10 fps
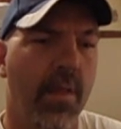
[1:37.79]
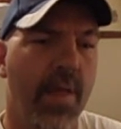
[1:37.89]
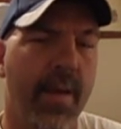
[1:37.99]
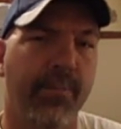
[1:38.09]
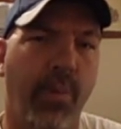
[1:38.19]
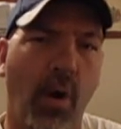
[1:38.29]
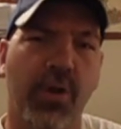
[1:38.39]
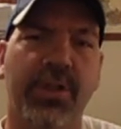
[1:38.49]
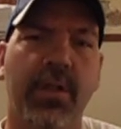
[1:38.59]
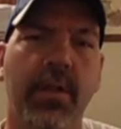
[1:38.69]
them
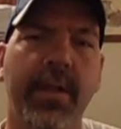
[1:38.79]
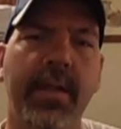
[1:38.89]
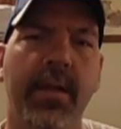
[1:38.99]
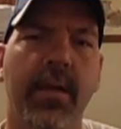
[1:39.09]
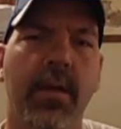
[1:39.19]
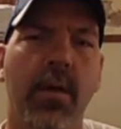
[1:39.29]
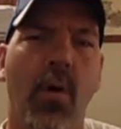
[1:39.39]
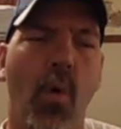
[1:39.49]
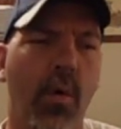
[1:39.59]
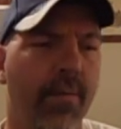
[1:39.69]
personally
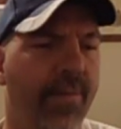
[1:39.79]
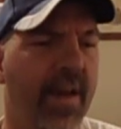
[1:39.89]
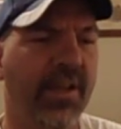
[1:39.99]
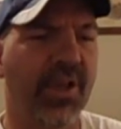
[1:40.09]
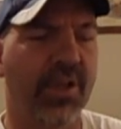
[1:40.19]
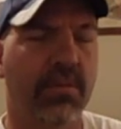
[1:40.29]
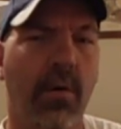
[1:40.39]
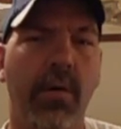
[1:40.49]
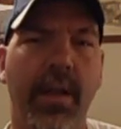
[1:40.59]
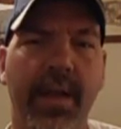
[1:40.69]
or if they just
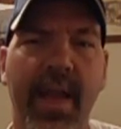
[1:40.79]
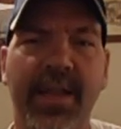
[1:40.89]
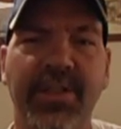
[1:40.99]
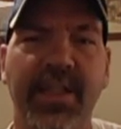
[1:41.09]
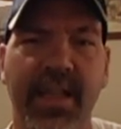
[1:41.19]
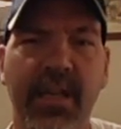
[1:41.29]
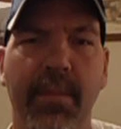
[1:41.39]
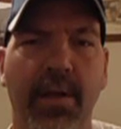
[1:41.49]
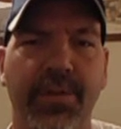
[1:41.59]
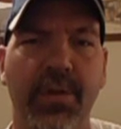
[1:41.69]
wrote a nasty
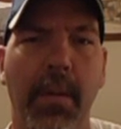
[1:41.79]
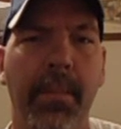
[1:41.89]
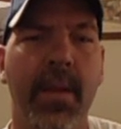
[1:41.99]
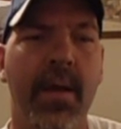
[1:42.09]
email to them.